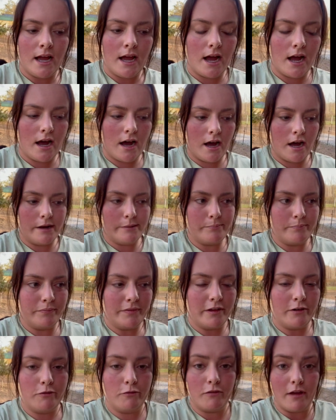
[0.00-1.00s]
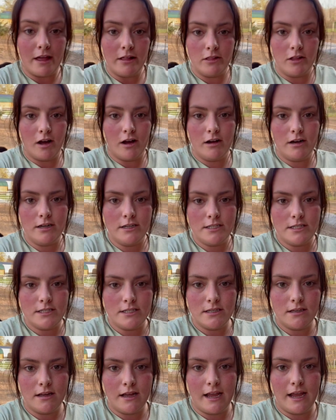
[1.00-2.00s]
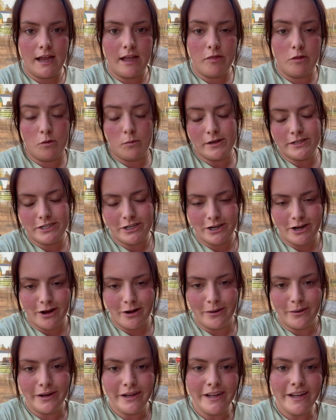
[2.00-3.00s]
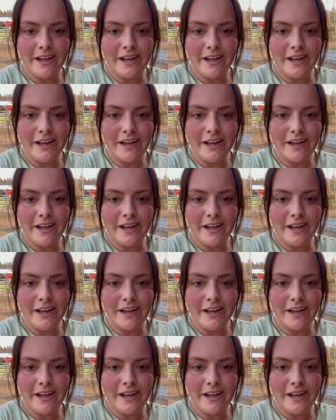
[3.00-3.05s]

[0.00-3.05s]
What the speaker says: fetlocks and their winter coat